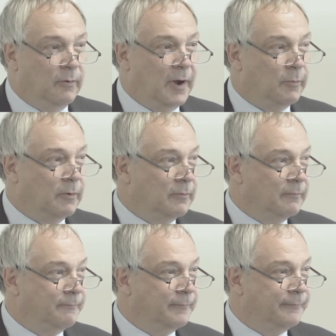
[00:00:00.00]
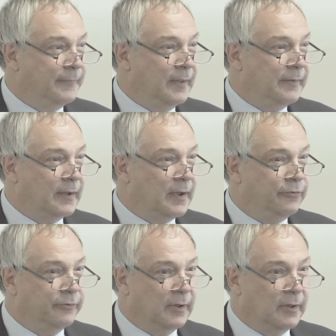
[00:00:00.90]
All right, well, in that
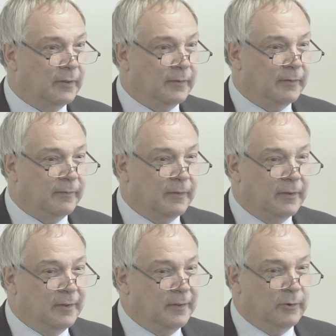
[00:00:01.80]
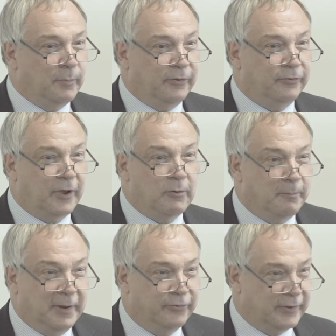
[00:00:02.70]
case, uh, you'll be so
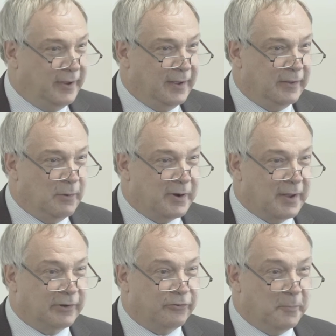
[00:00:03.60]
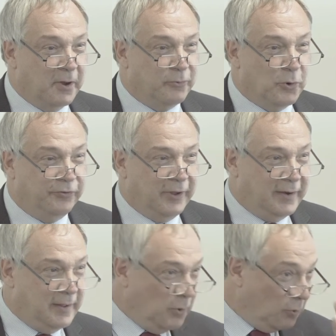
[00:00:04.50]
pleased to hear that you won't have to listen to my voice
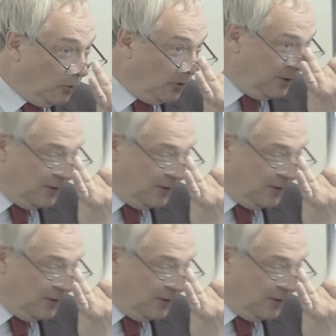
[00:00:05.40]
anymore.